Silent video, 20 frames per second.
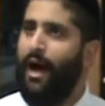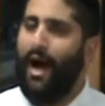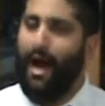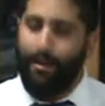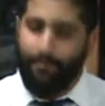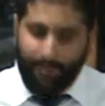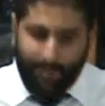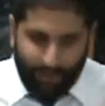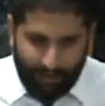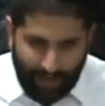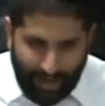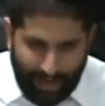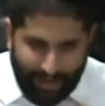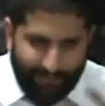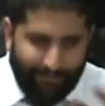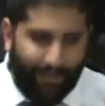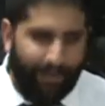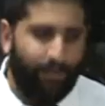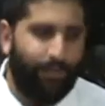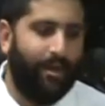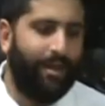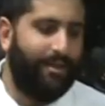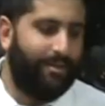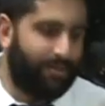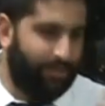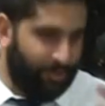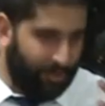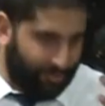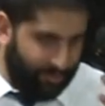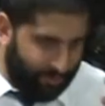I'm going to go out of my way
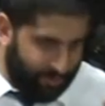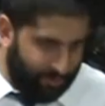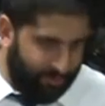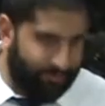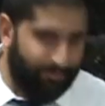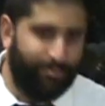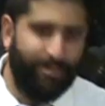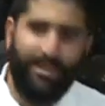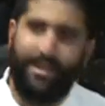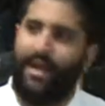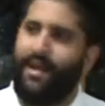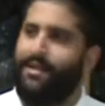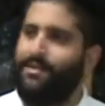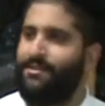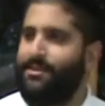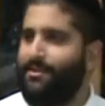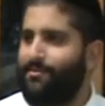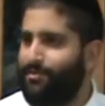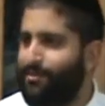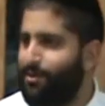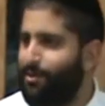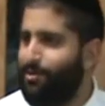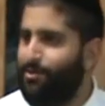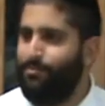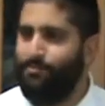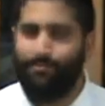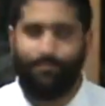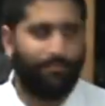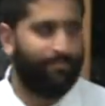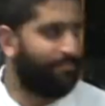to just be nice, even
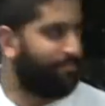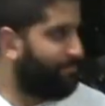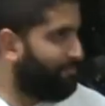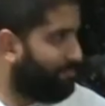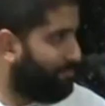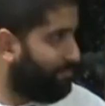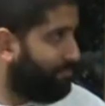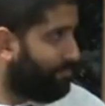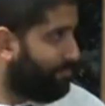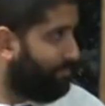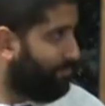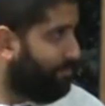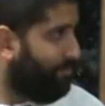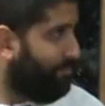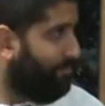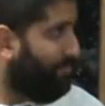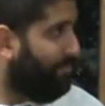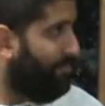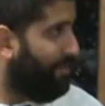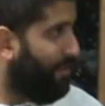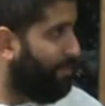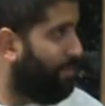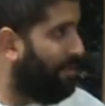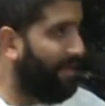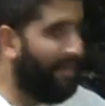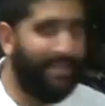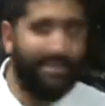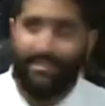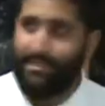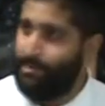though they may
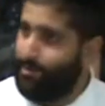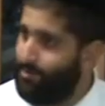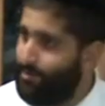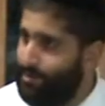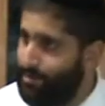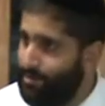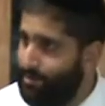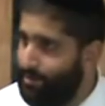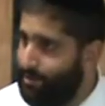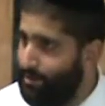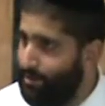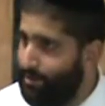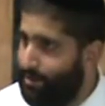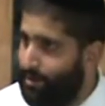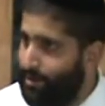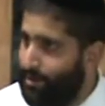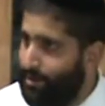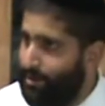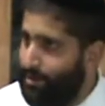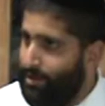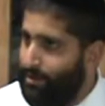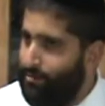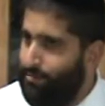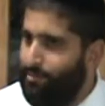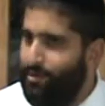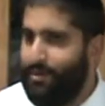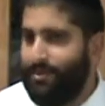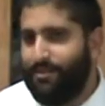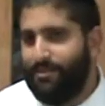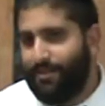not deserve it.
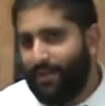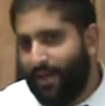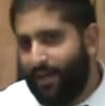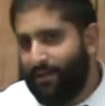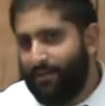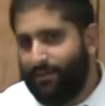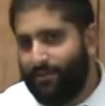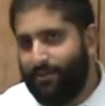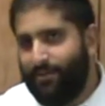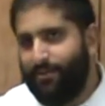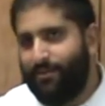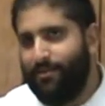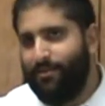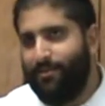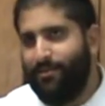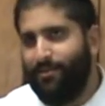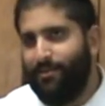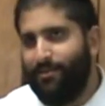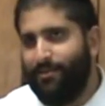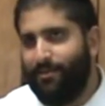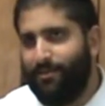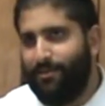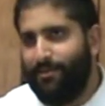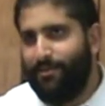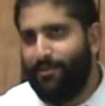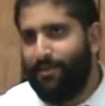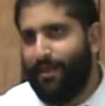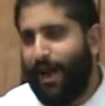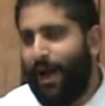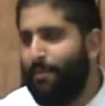But it's not.
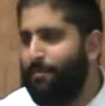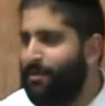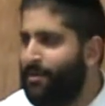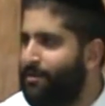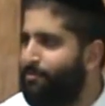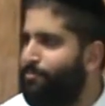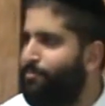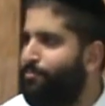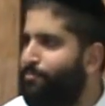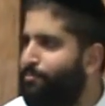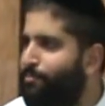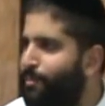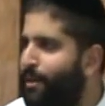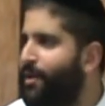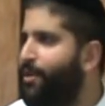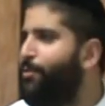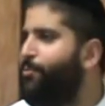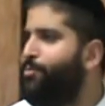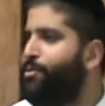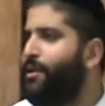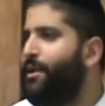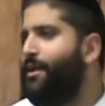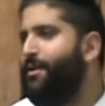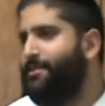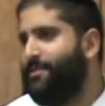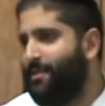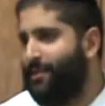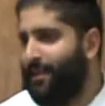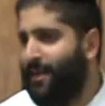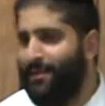I'm in a better
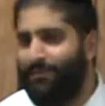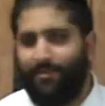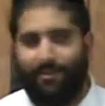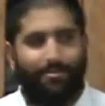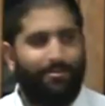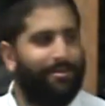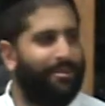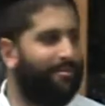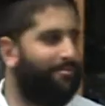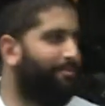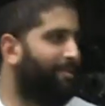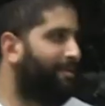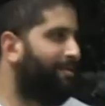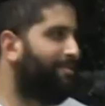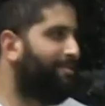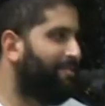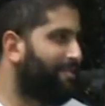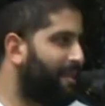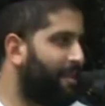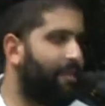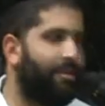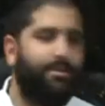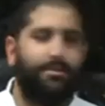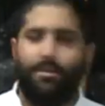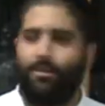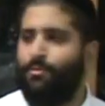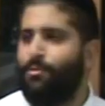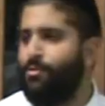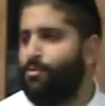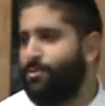place in life. I'm in a better status
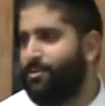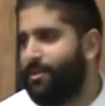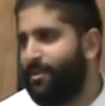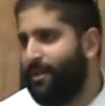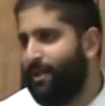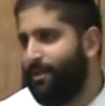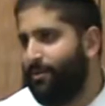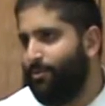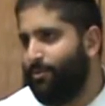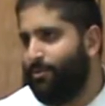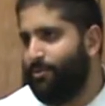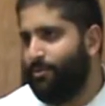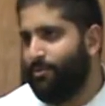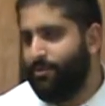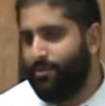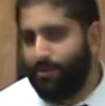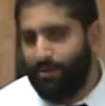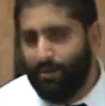almost that I would.